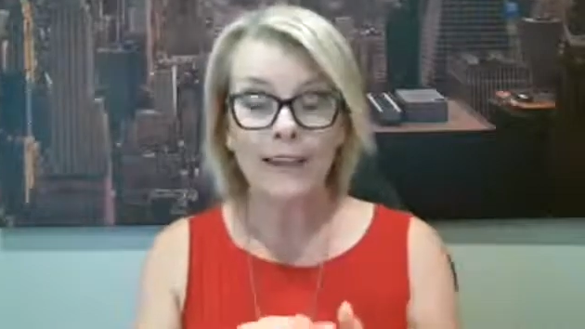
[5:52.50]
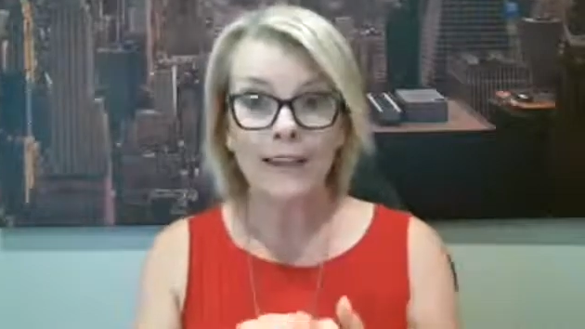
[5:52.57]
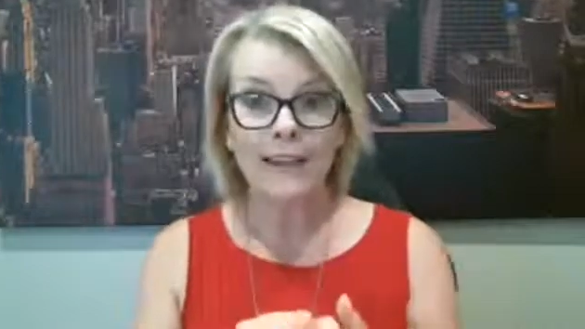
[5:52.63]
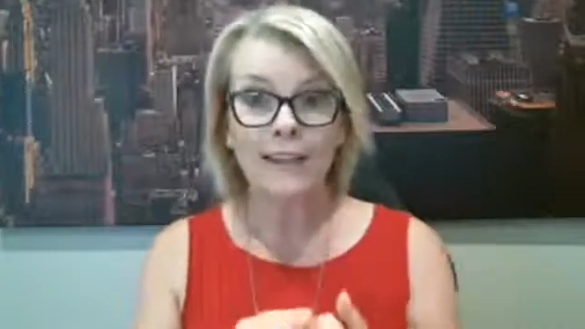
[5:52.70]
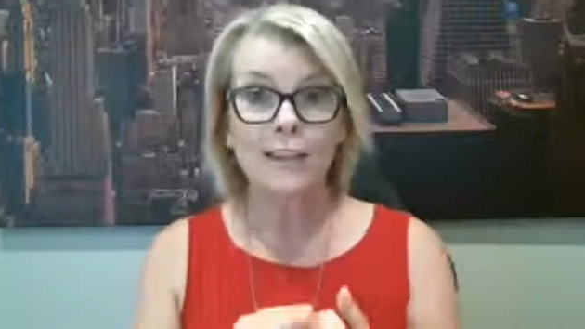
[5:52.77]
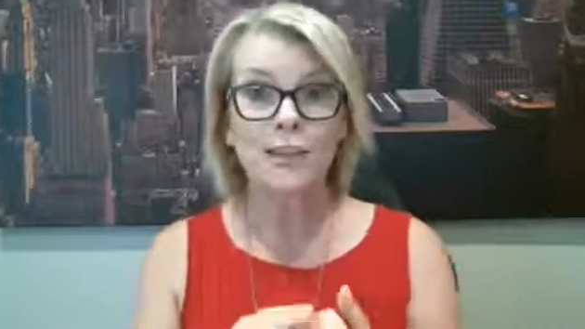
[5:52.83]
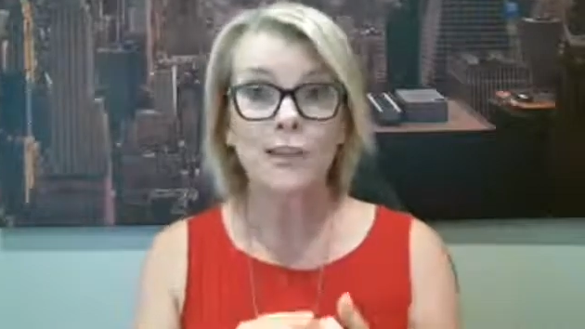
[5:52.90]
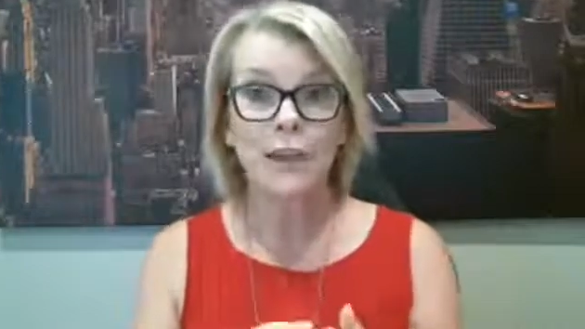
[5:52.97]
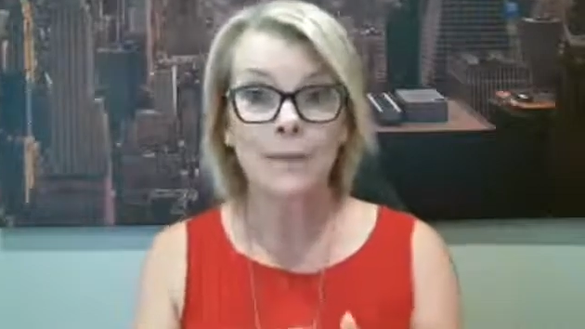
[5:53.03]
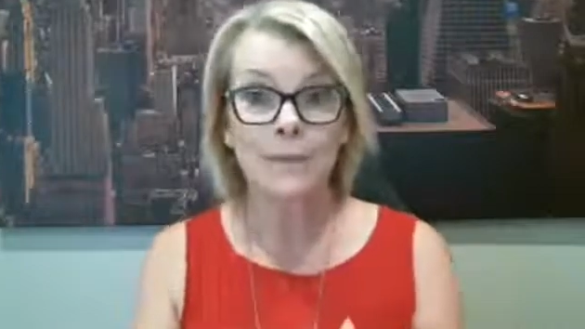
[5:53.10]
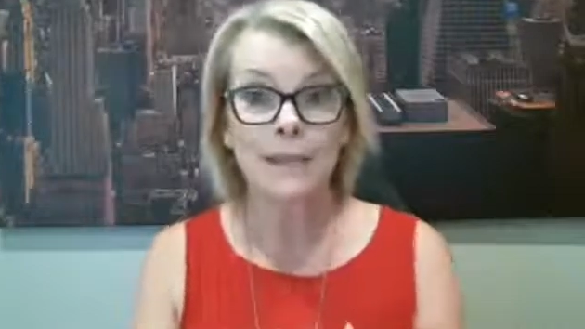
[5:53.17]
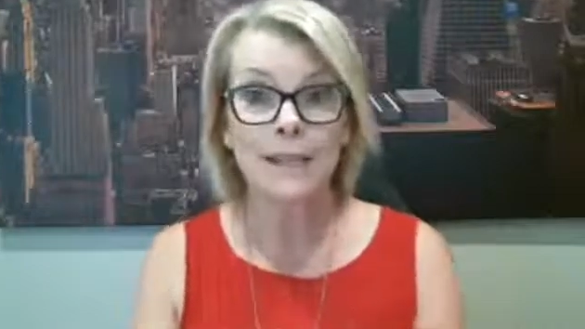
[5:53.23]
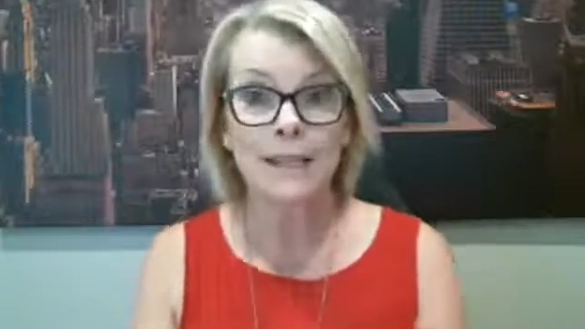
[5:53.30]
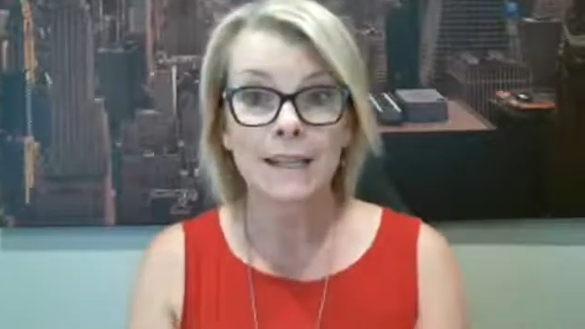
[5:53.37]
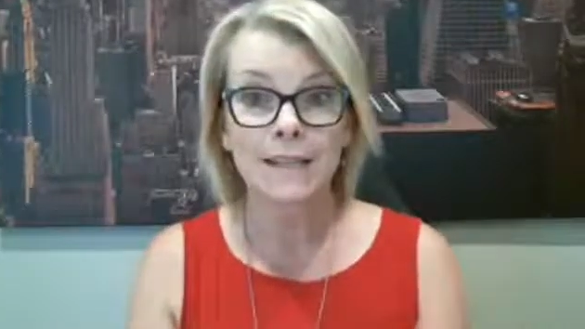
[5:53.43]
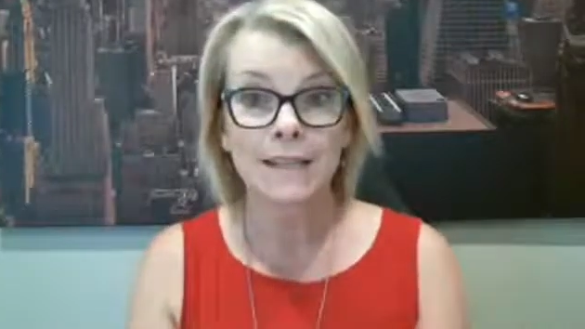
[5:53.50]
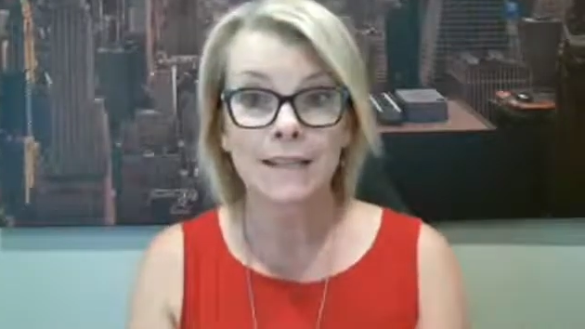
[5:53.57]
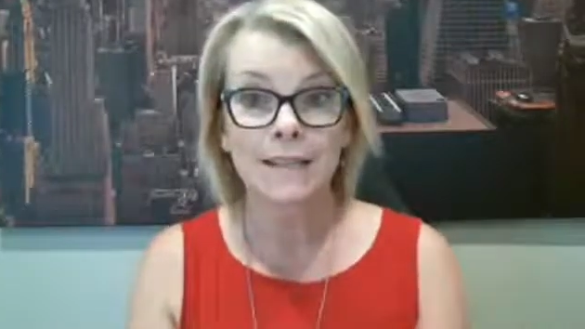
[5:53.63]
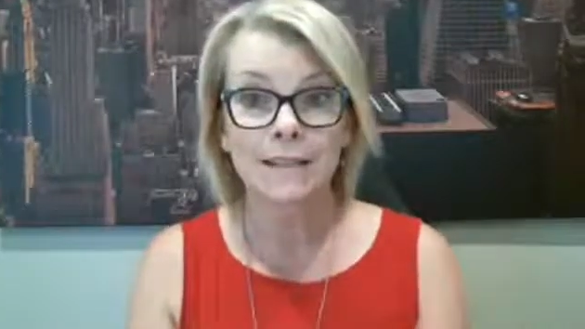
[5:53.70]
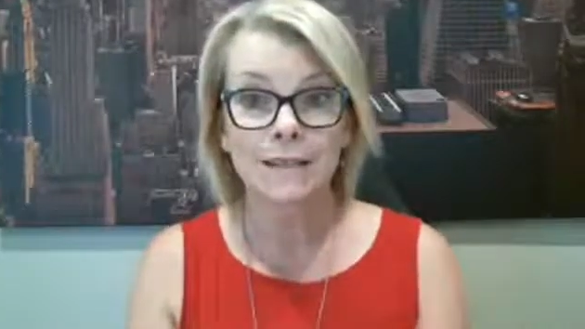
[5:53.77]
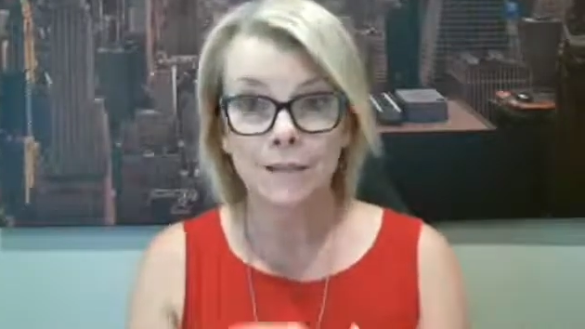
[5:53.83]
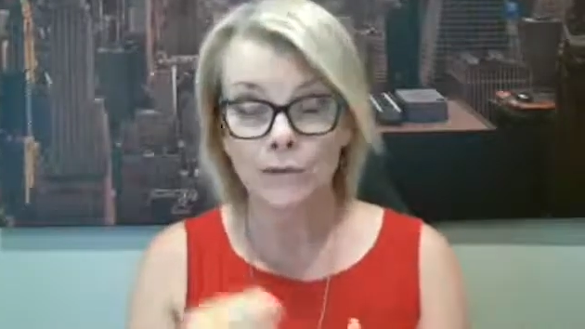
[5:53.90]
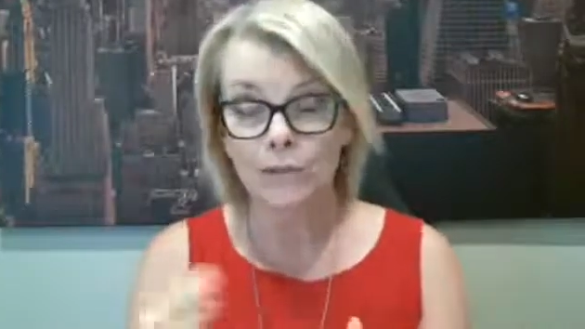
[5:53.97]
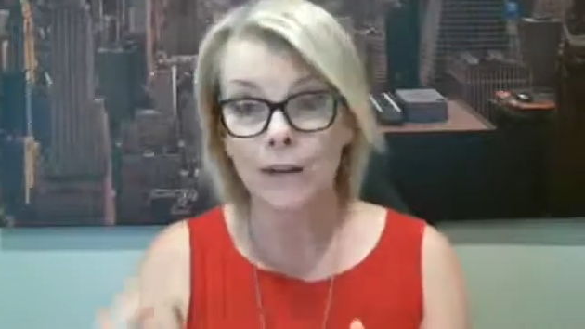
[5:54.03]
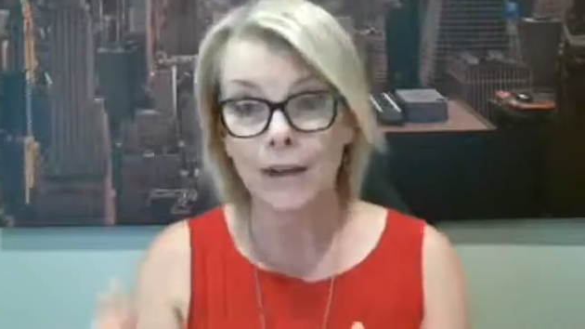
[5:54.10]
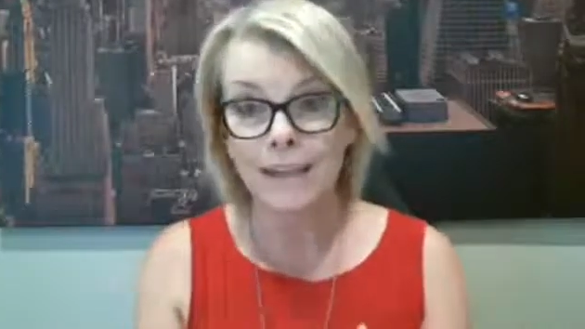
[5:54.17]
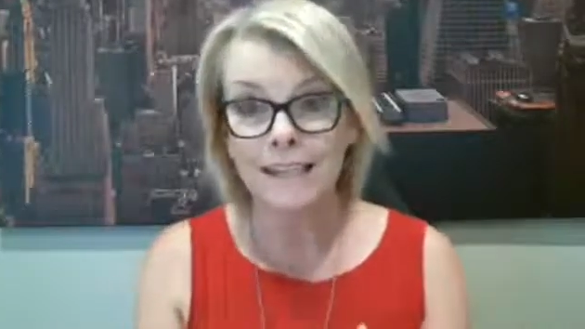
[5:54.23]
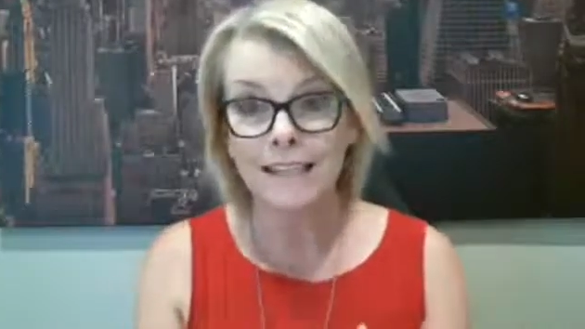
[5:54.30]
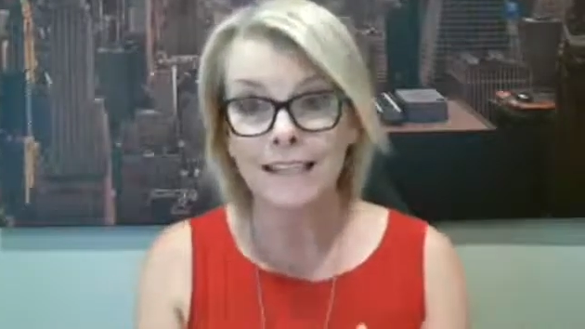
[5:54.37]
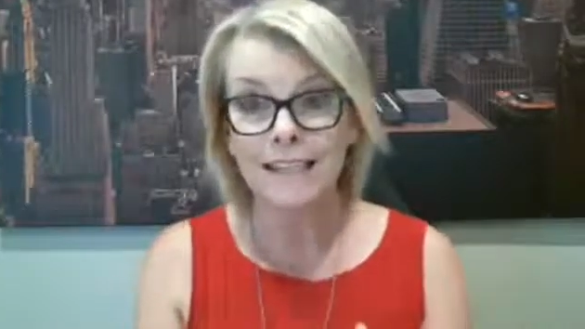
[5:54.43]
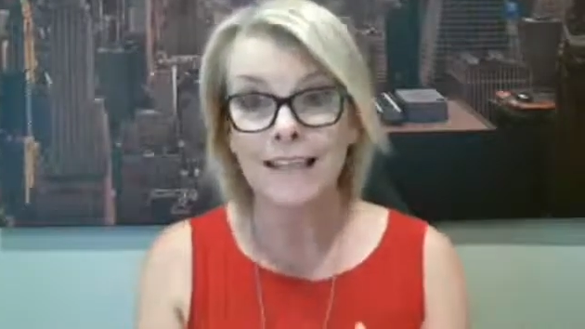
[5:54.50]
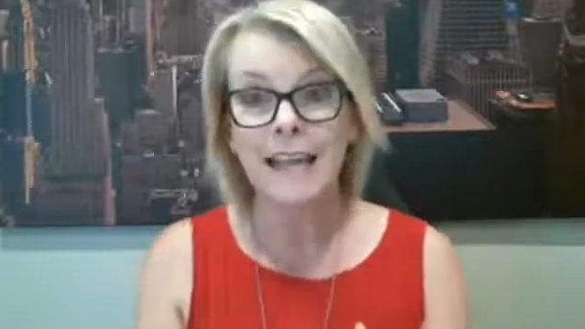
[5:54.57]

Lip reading: the diabetes trend